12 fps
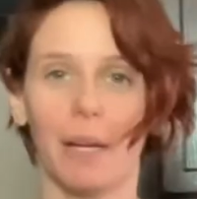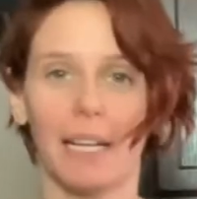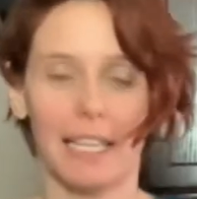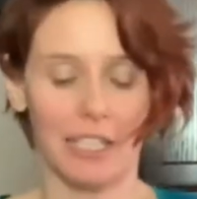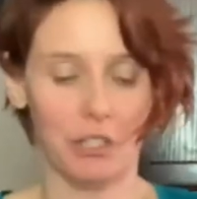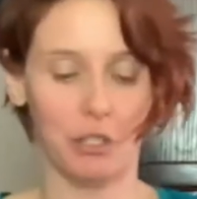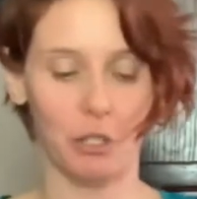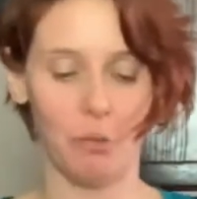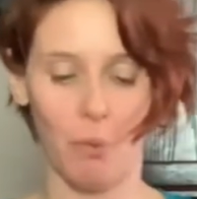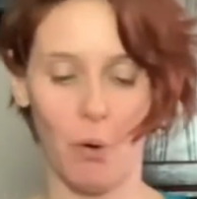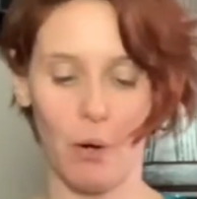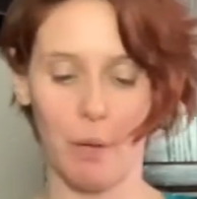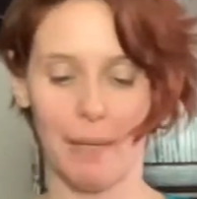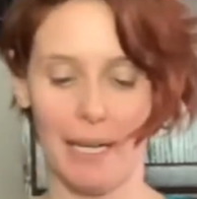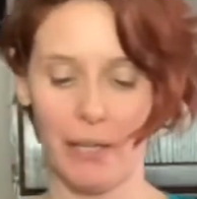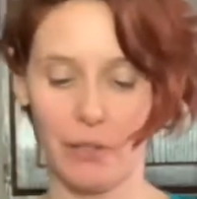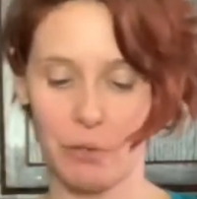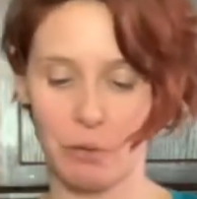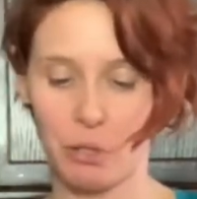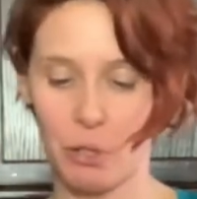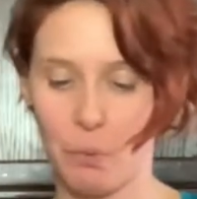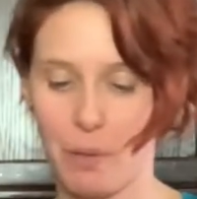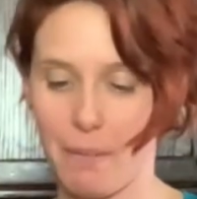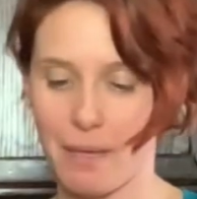like do more, but I also don't
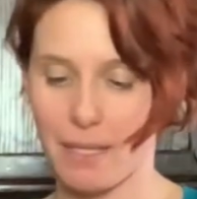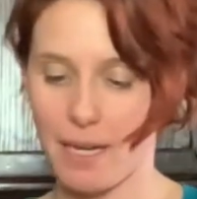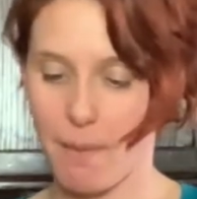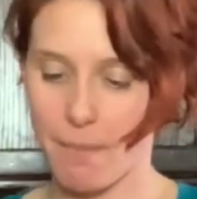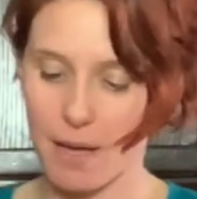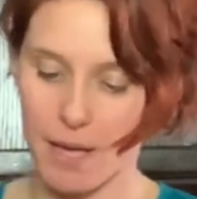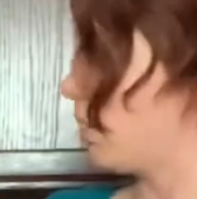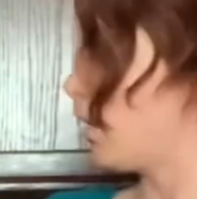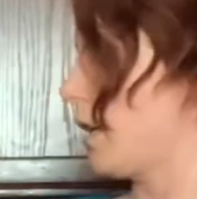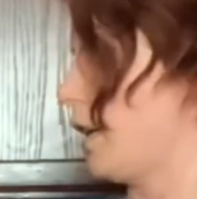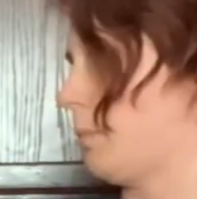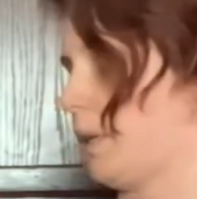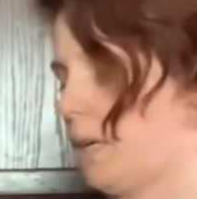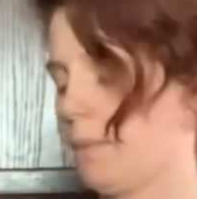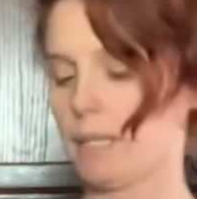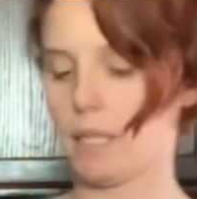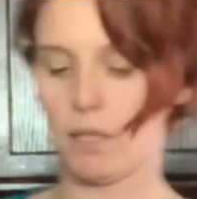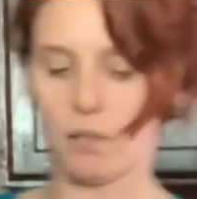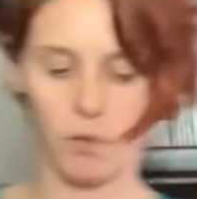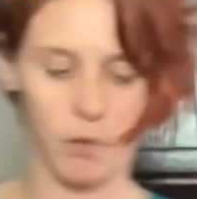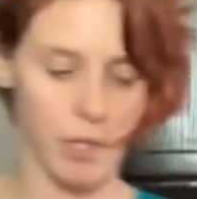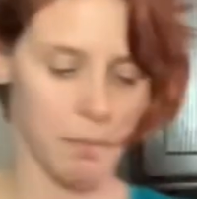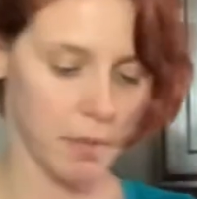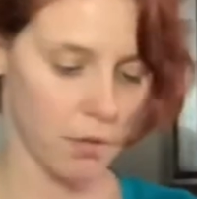want to mess it up. It's kind of becoming like a little
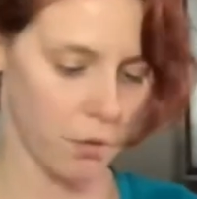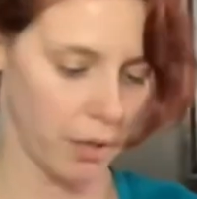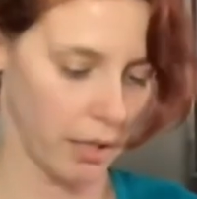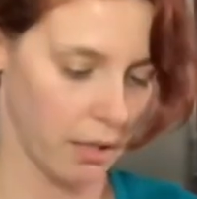Christmas tree.